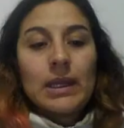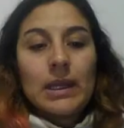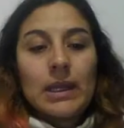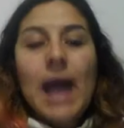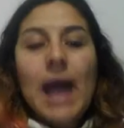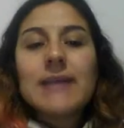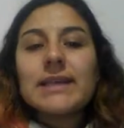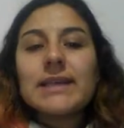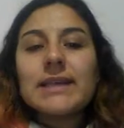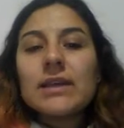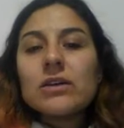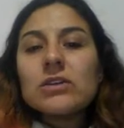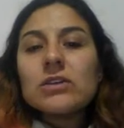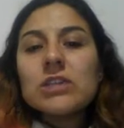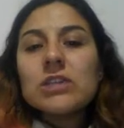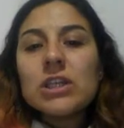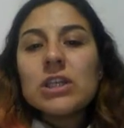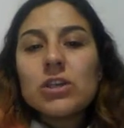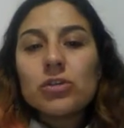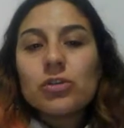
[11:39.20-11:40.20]
As I
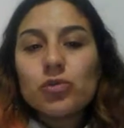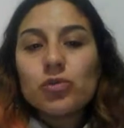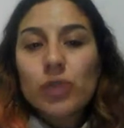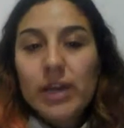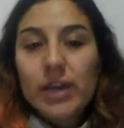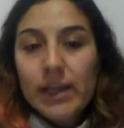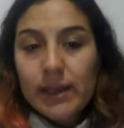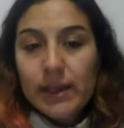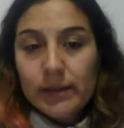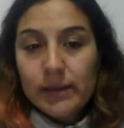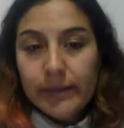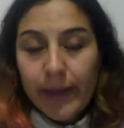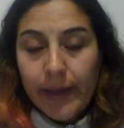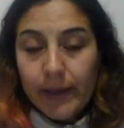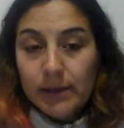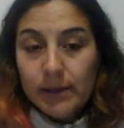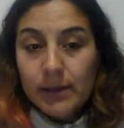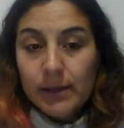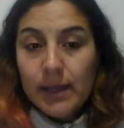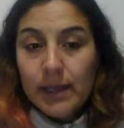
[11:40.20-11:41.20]
continued reading,
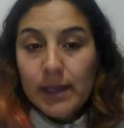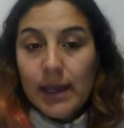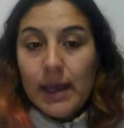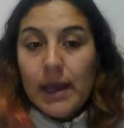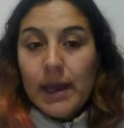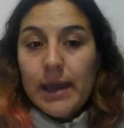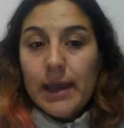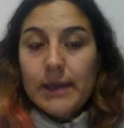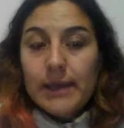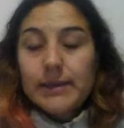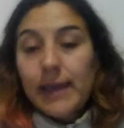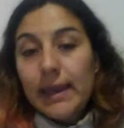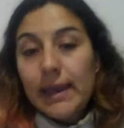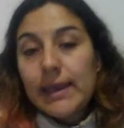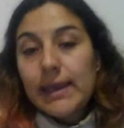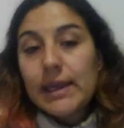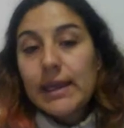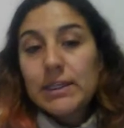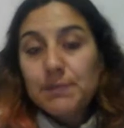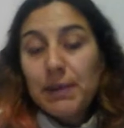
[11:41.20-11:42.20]
then
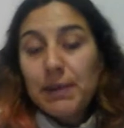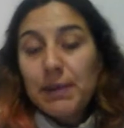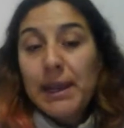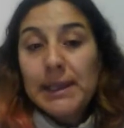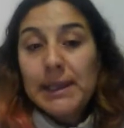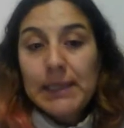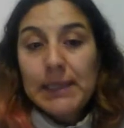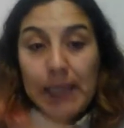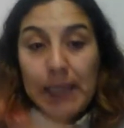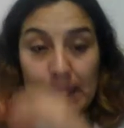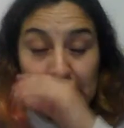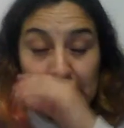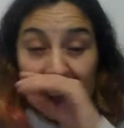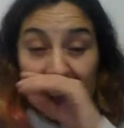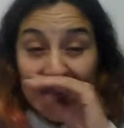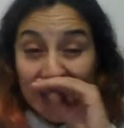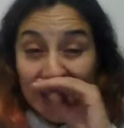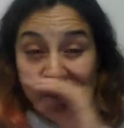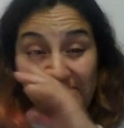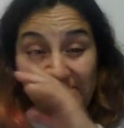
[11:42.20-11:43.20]
they explained like
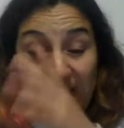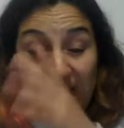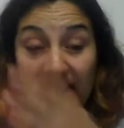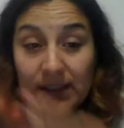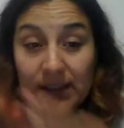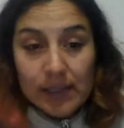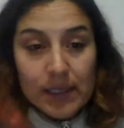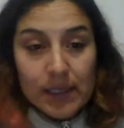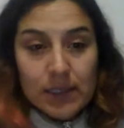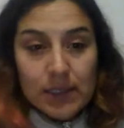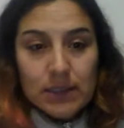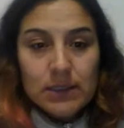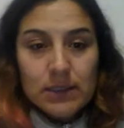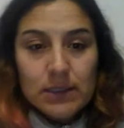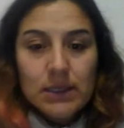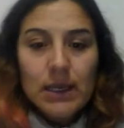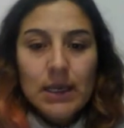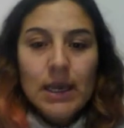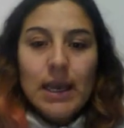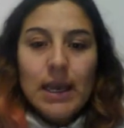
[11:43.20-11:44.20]
the
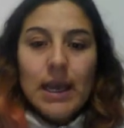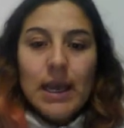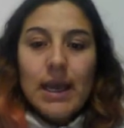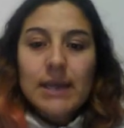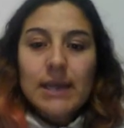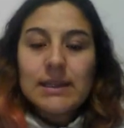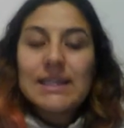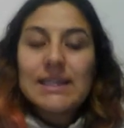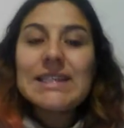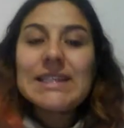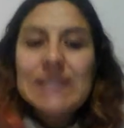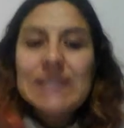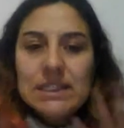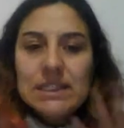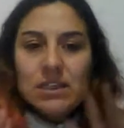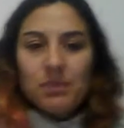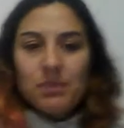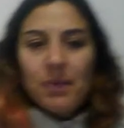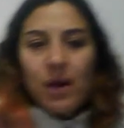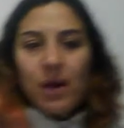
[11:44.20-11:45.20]
findings, and this is
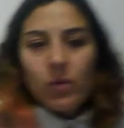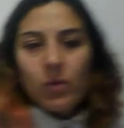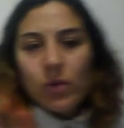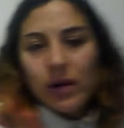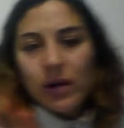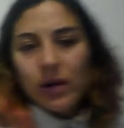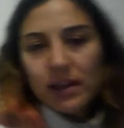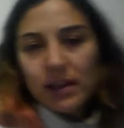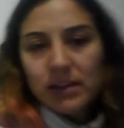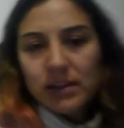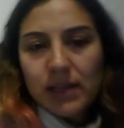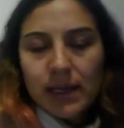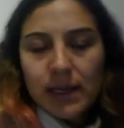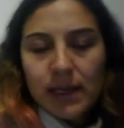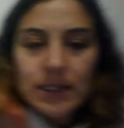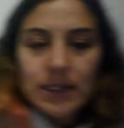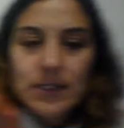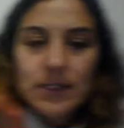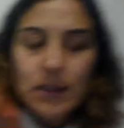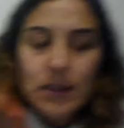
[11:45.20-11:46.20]
the part where I think
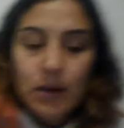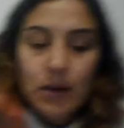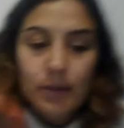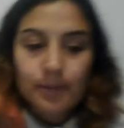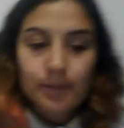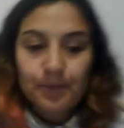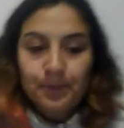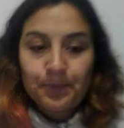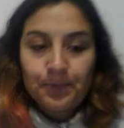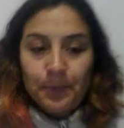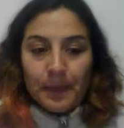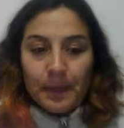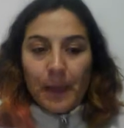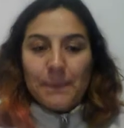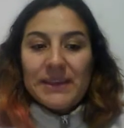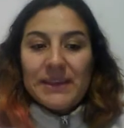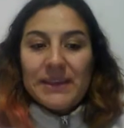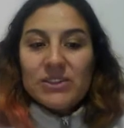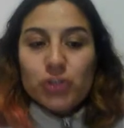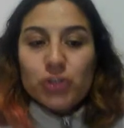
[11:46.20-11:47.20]
it's a
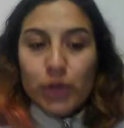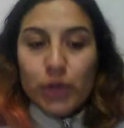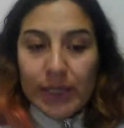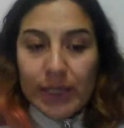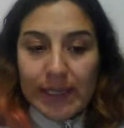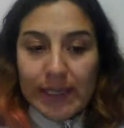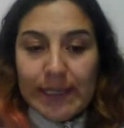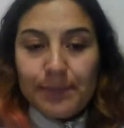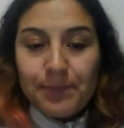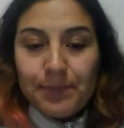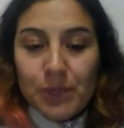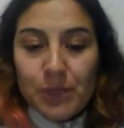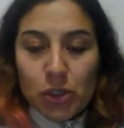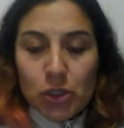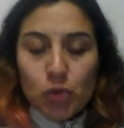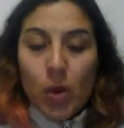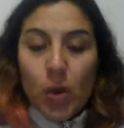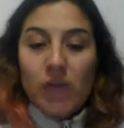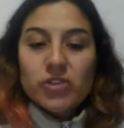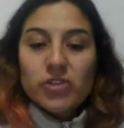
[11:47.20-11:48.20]
bit tricky
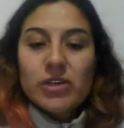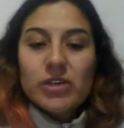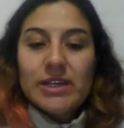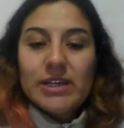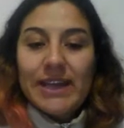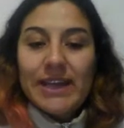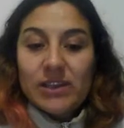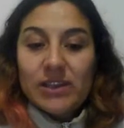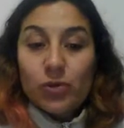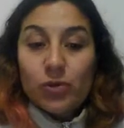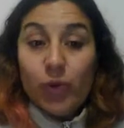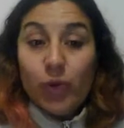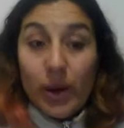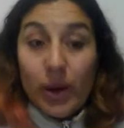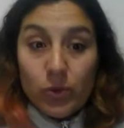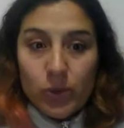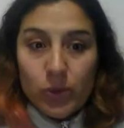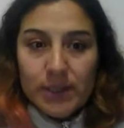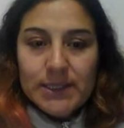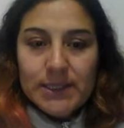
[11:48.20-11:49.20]
to actually get the
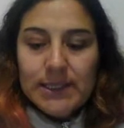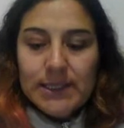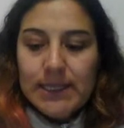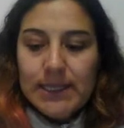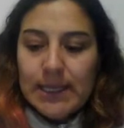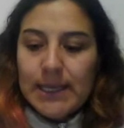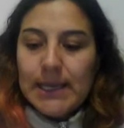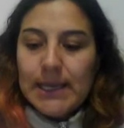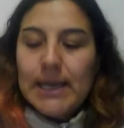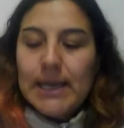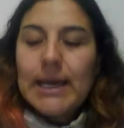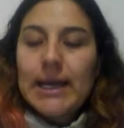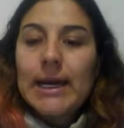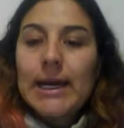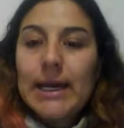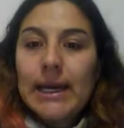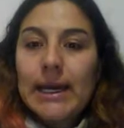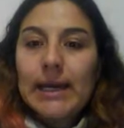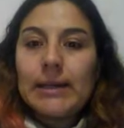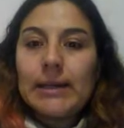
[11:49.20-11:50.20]
right ones.
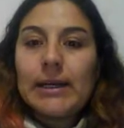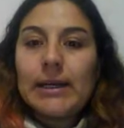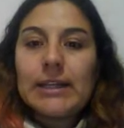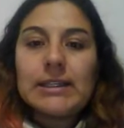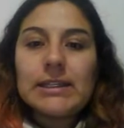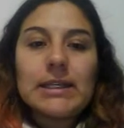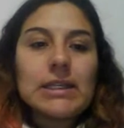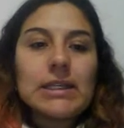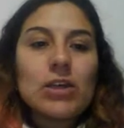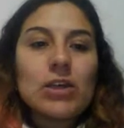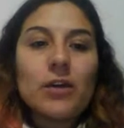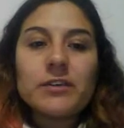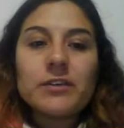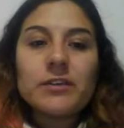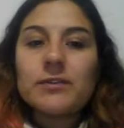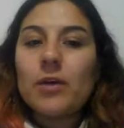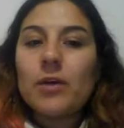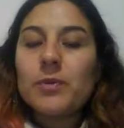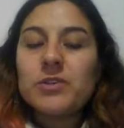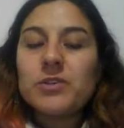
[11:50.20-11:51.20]
I think the
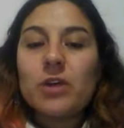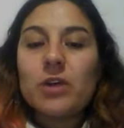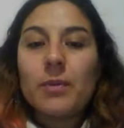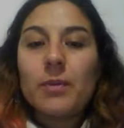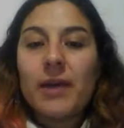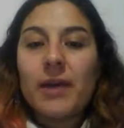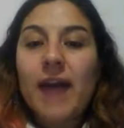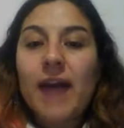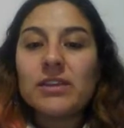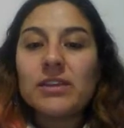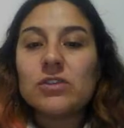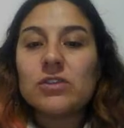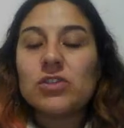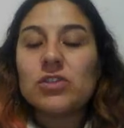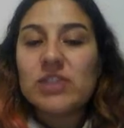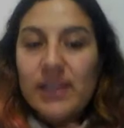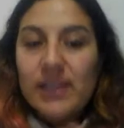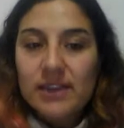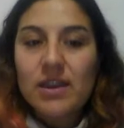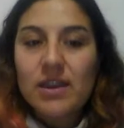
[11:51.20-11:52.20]
observer had to
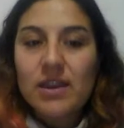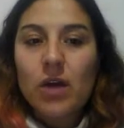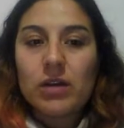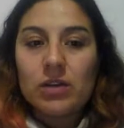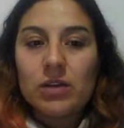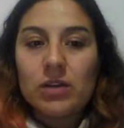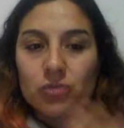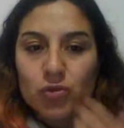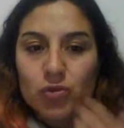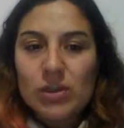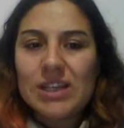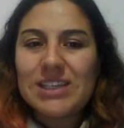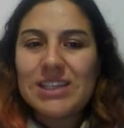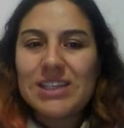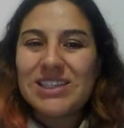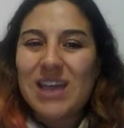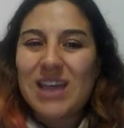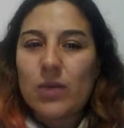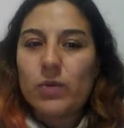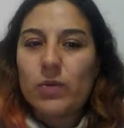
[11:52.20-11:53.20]
sit down and really
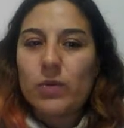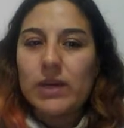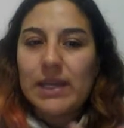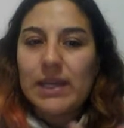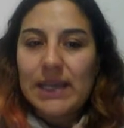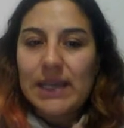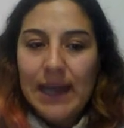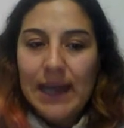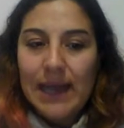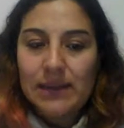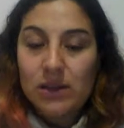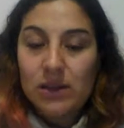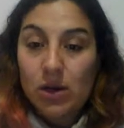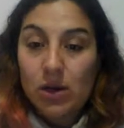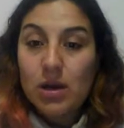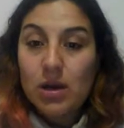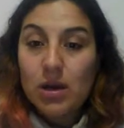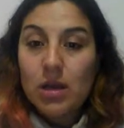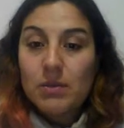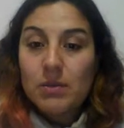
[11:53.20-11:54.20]
check what he had
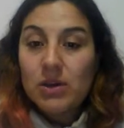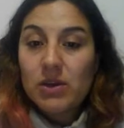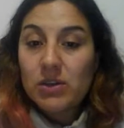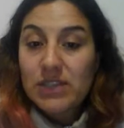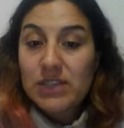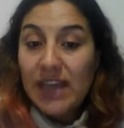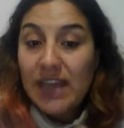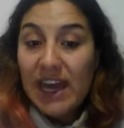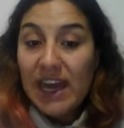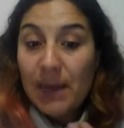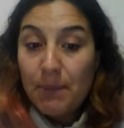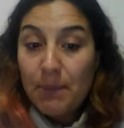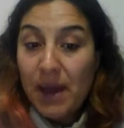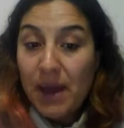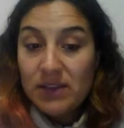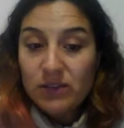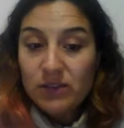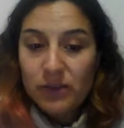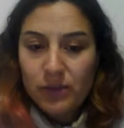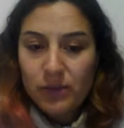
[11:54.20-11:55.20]
there, because he had a
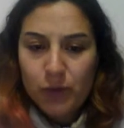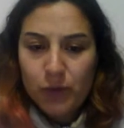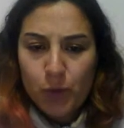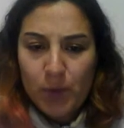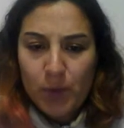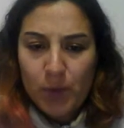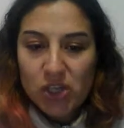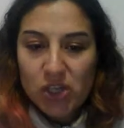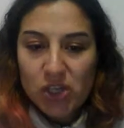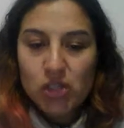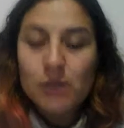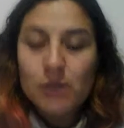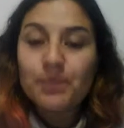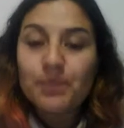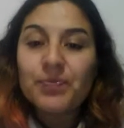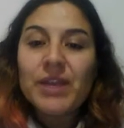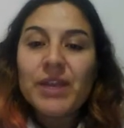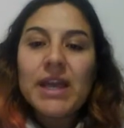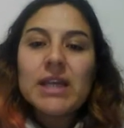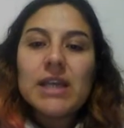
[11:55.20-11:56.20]
mass of
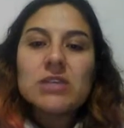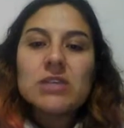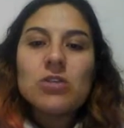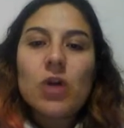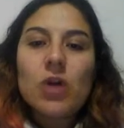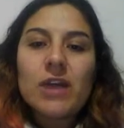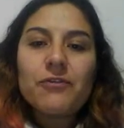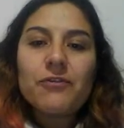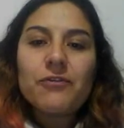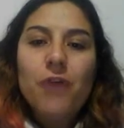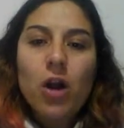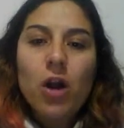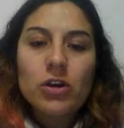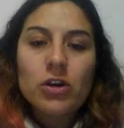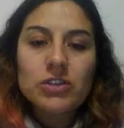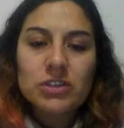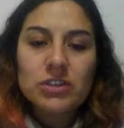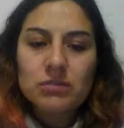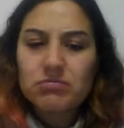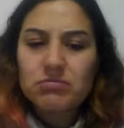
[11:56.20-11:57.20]
information. So he
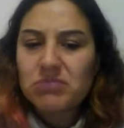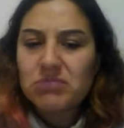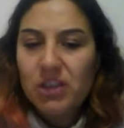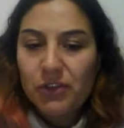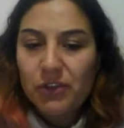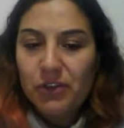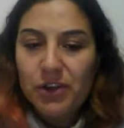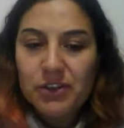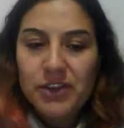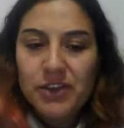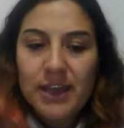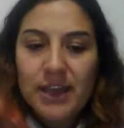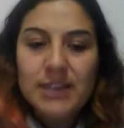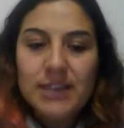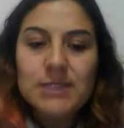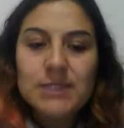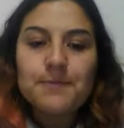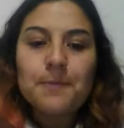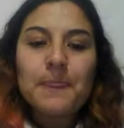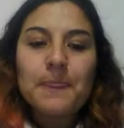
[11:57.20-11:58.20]
focused on different
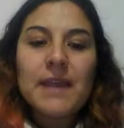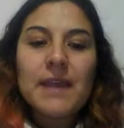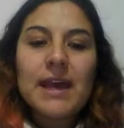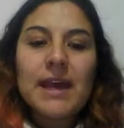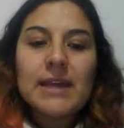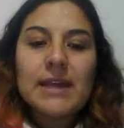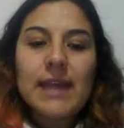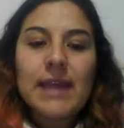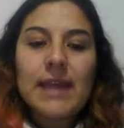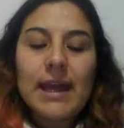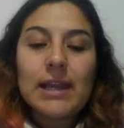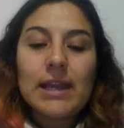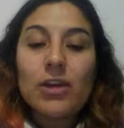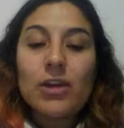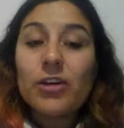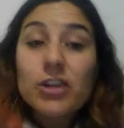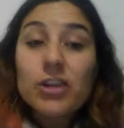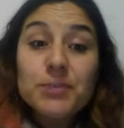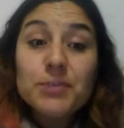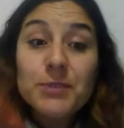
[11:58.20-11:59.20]
things. The
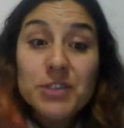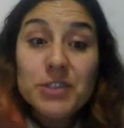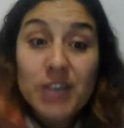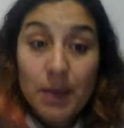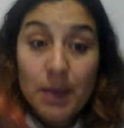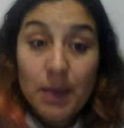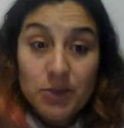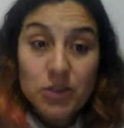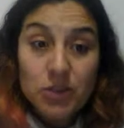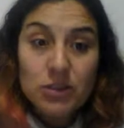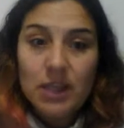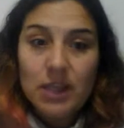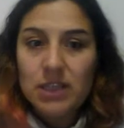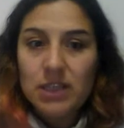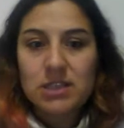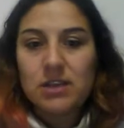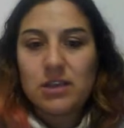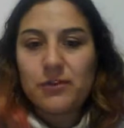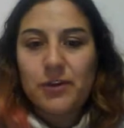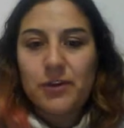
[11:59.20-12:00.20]
learner's perception,
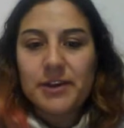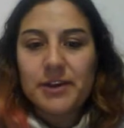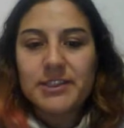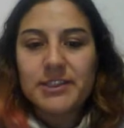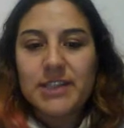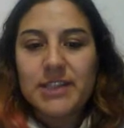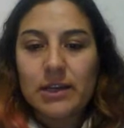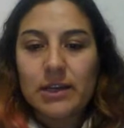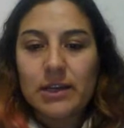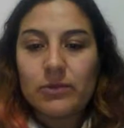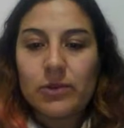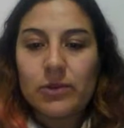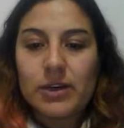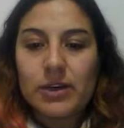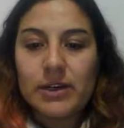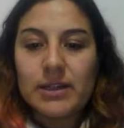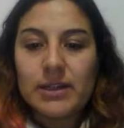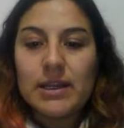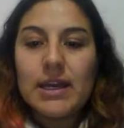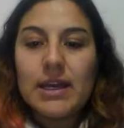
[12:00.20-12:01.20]
that's the first thing,
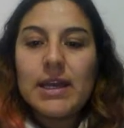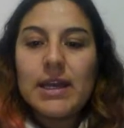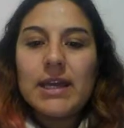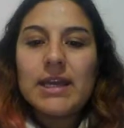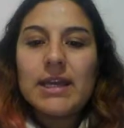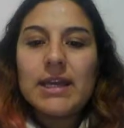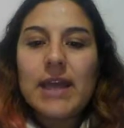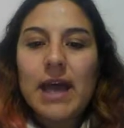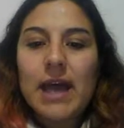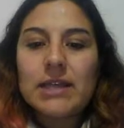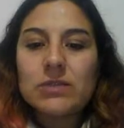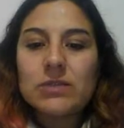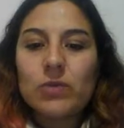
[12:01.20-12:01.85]
where he asked,